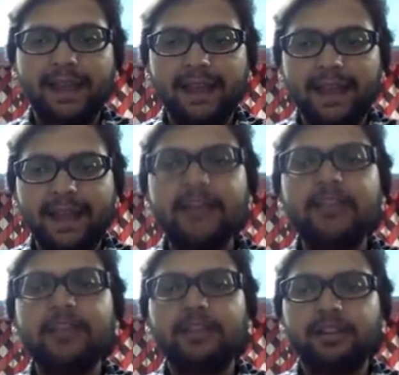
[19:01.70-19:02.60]
and
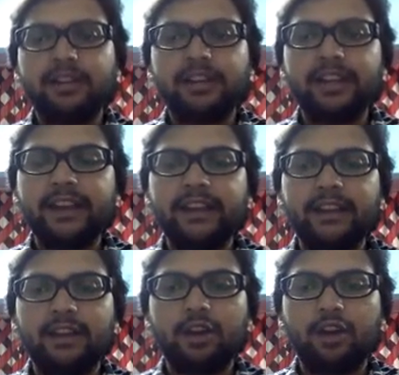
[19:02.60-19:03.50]
create
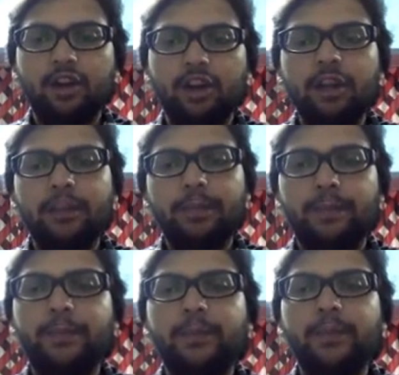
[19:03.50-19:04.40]
or
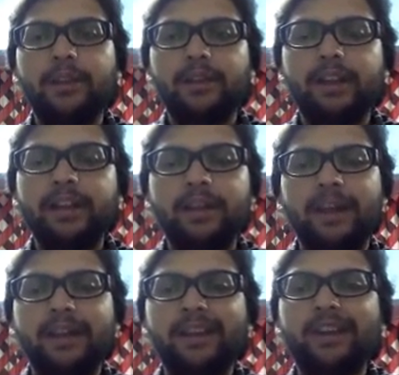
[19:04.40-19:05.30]
create a
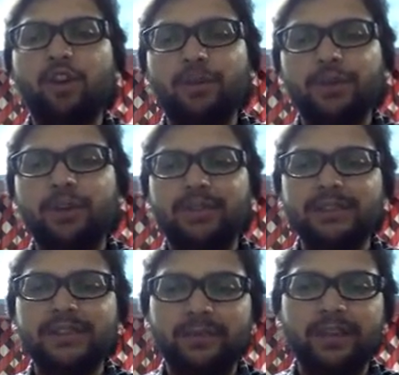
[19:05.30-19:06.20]
pirated copy of the
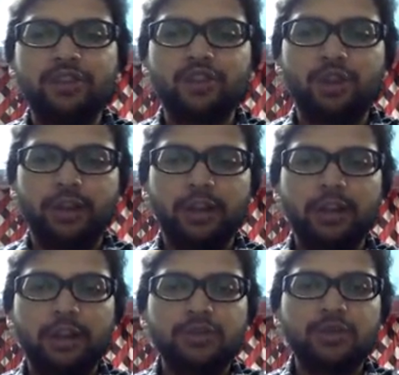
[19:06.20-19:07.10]
same, in short.
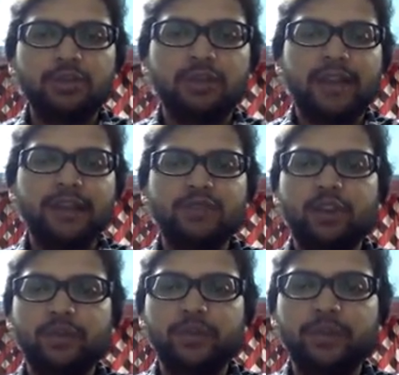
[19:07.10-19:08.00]
So that is
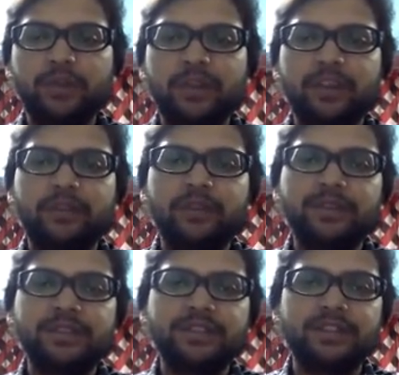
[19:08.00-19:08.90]
what we mean by
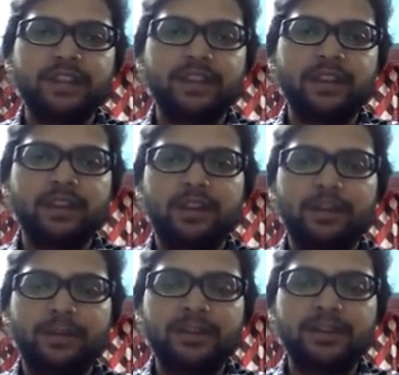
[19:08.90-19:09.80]
reverse engineering.
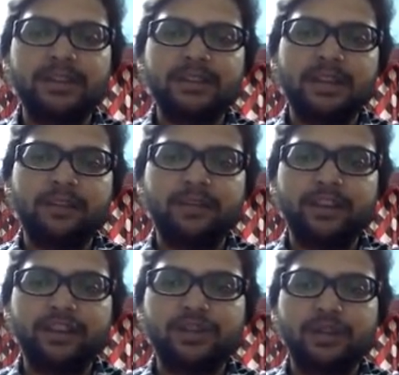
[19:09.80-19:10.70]
Purchase a
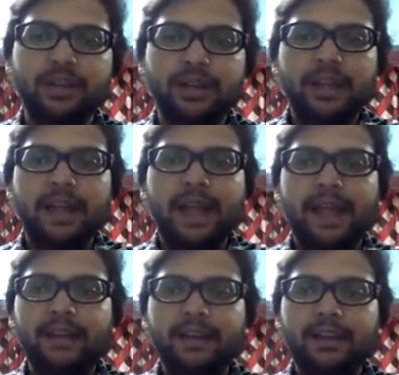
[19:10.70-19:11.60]
finished good
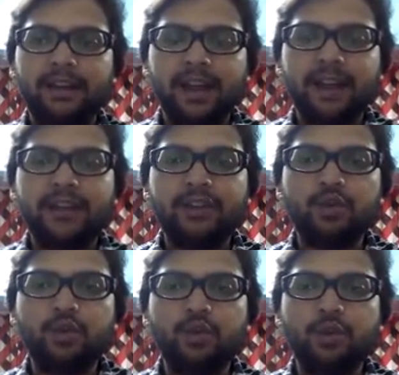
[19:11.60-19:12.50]
and try to